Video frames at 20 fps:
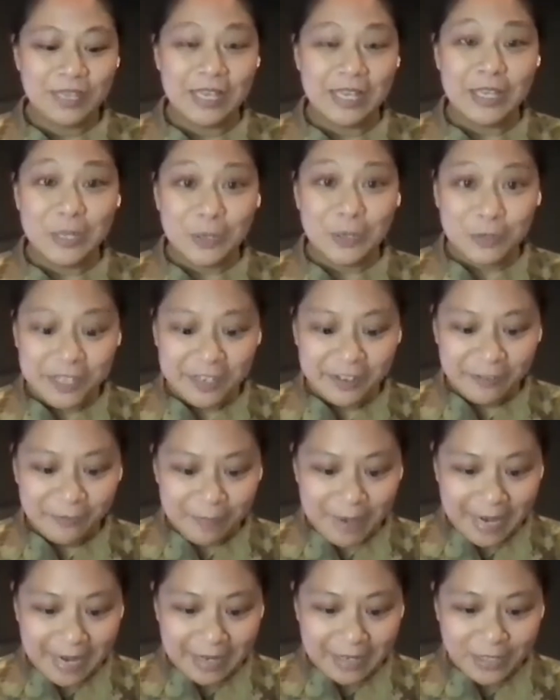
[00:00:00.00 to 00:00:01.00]
thank you, Chief
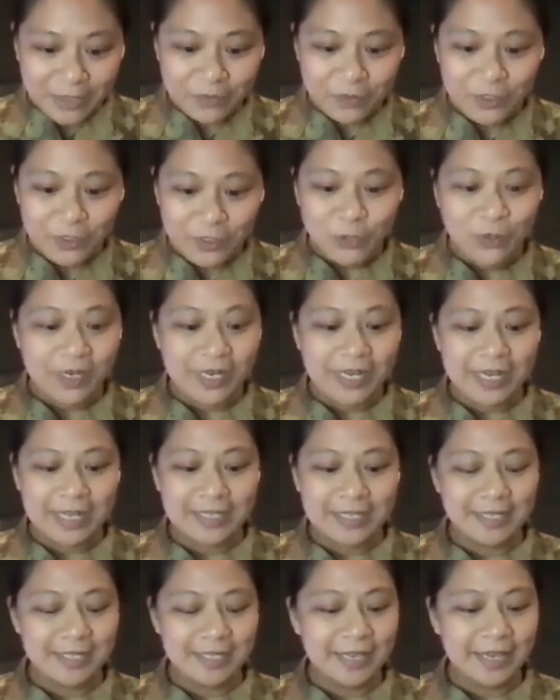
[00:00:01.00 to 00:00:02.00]
Bass, for joining
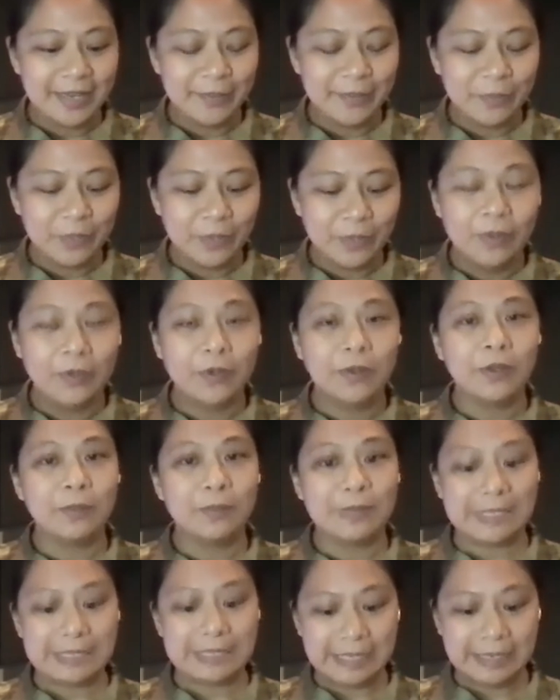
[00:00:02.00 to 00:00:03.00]
us today. We know you're
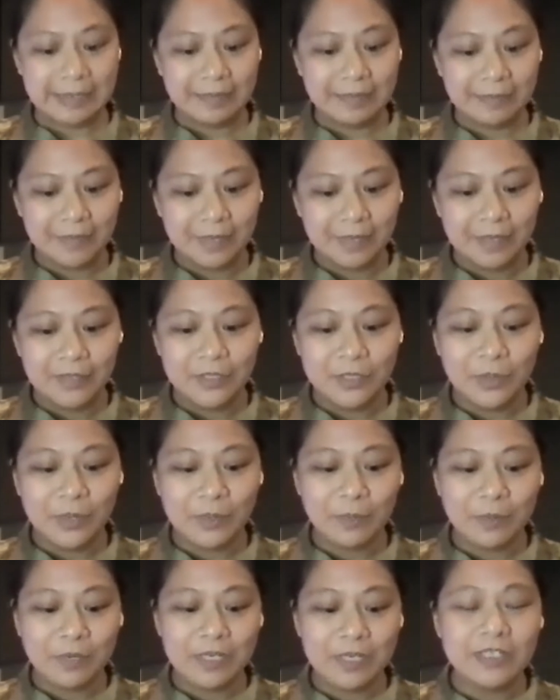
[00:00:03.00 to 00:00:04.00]
busy, so
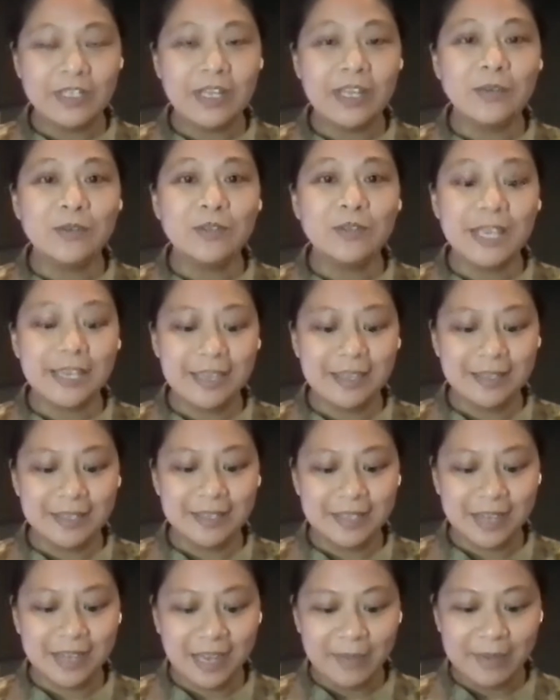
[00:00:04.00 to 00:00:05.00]
we appreciate you taking the
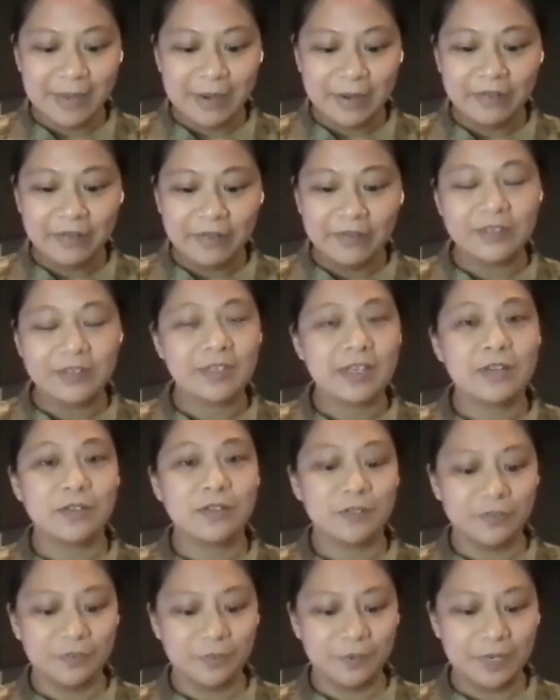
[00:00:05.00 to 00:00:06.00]
time out of your
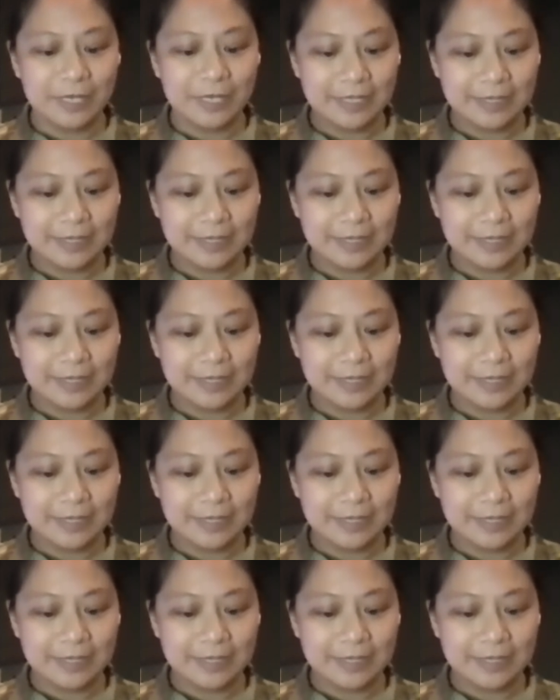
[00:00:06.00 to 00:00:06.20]
schedule for